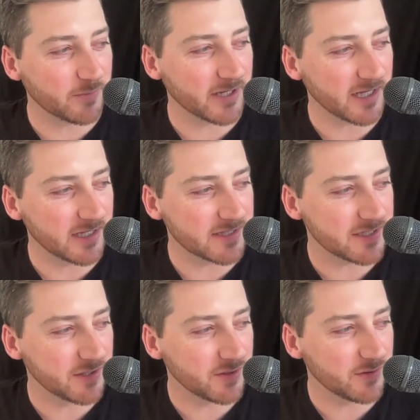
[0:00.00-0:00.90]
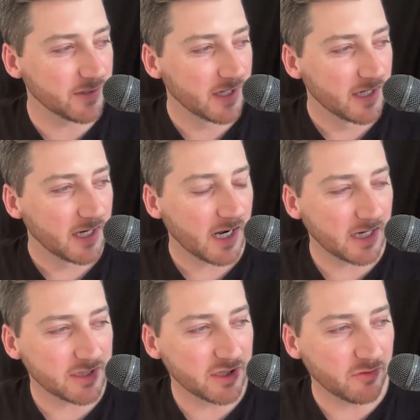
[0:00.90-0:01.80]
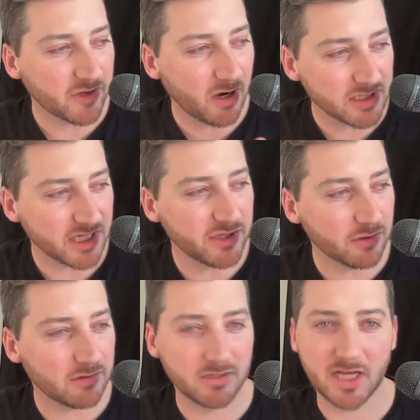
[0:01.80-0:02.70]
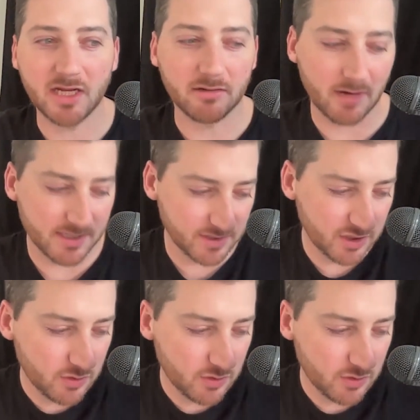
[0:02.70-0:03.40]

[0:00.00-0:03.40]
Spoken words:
bit into the content you're creating, right? So you